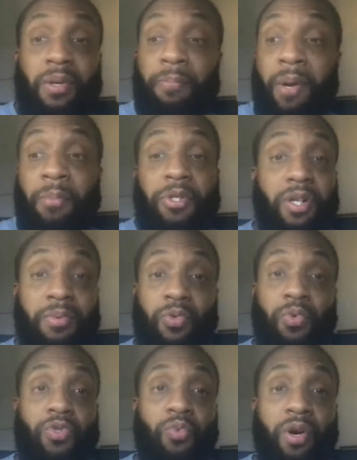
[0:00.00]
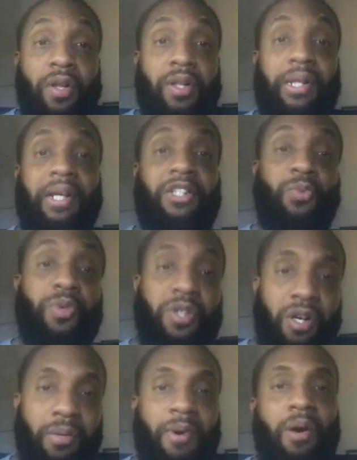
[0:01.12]
Memberships was one of the things that we
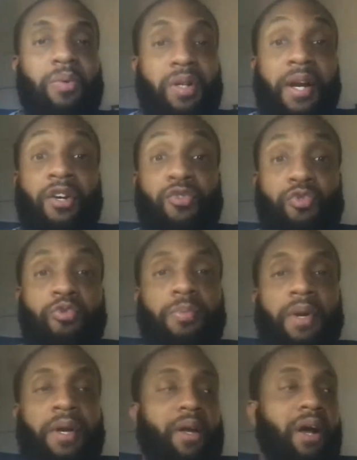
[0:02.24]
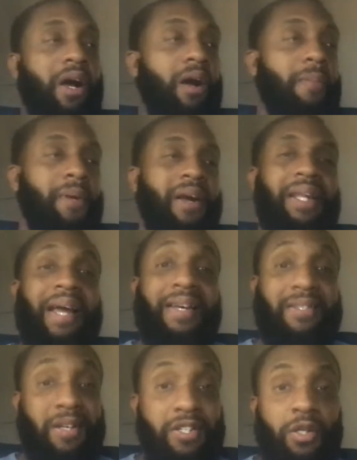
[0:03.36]
talked about within our group, in our last
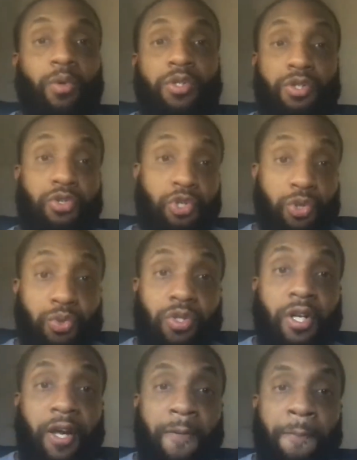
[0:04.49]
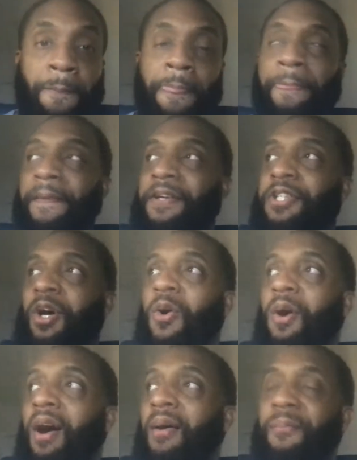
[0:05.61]
session, which was Tuesday. So,
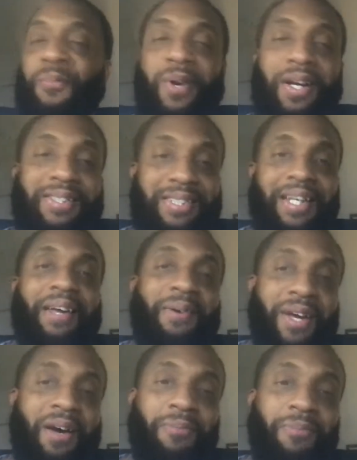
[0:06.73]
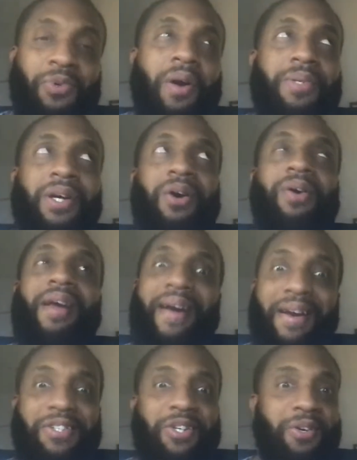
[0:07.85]
when I seen it come through, I was like, "Oh, yeah, I
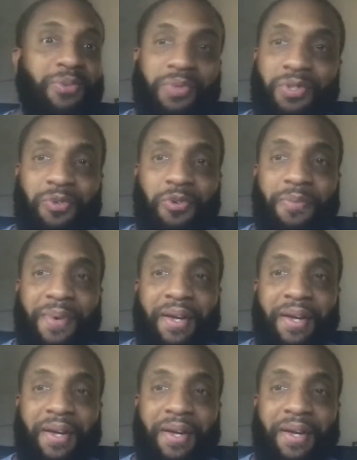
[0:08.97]
gotta share this with the group."